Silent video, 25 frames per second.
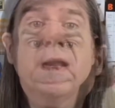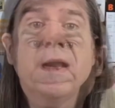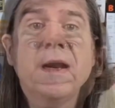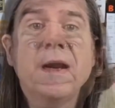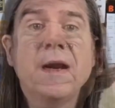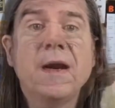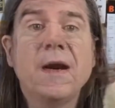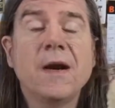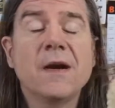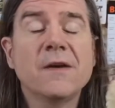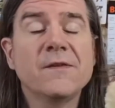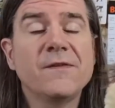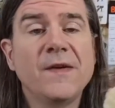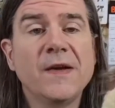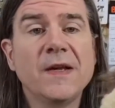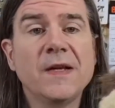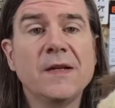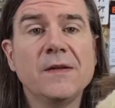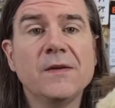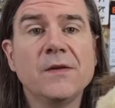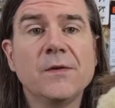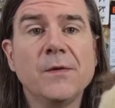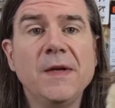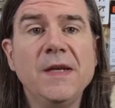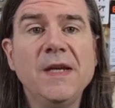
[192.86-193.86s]
Our final
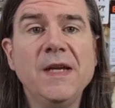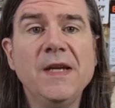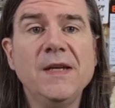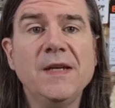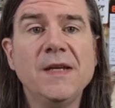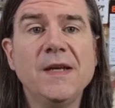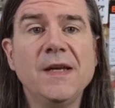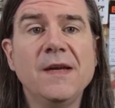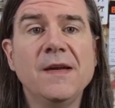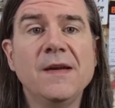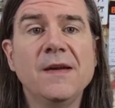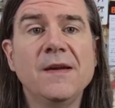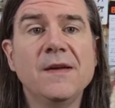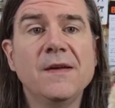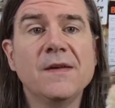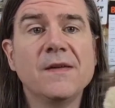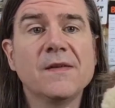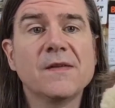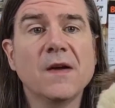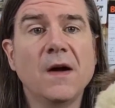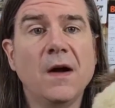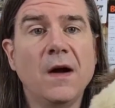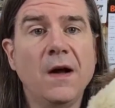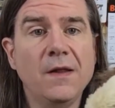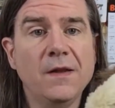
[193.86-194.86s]
ingredient
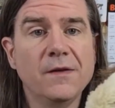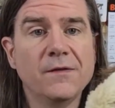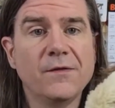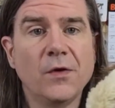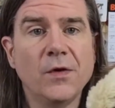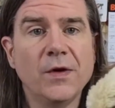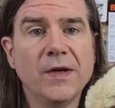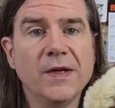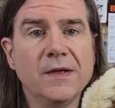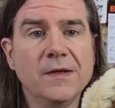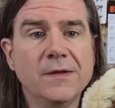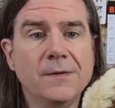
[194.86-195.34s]
is olive oil.